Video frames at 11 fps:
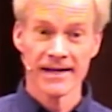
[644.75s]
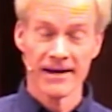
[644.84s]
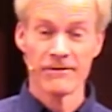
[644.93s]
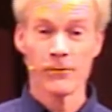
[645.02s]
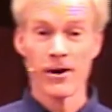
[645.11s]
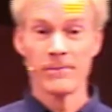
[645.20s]

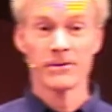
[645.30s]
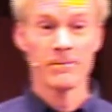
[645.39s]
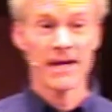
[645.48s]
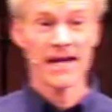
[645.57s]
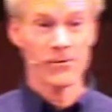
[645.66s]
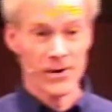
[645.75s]
If it were up to
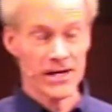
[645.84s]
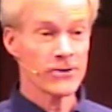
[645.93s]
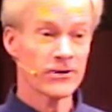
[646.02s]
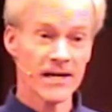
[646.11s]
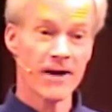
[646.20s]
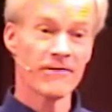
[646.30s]
me to win your
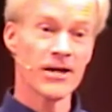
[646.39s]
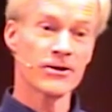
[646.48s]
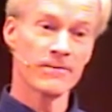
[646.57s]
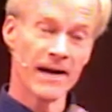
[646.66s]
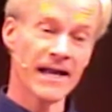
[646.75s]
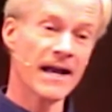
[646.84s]

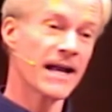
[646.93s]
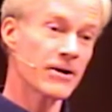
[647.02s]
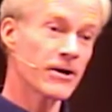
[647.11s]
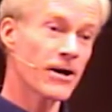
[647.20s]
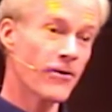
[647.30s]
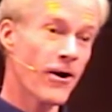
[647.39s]
salvation by dying
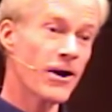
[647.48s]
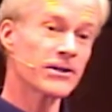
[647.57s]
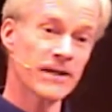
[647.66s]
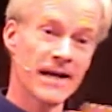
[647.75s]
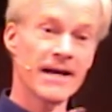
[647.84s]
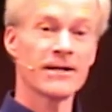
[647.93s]
on a cross,
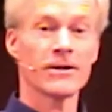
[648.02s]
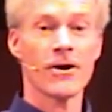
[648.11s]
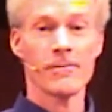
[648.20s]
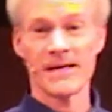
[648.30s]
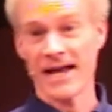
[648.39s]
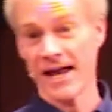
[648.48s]
you'd all
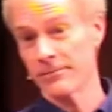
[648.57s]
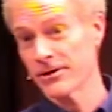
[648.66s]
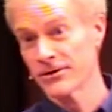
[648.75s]
be damned.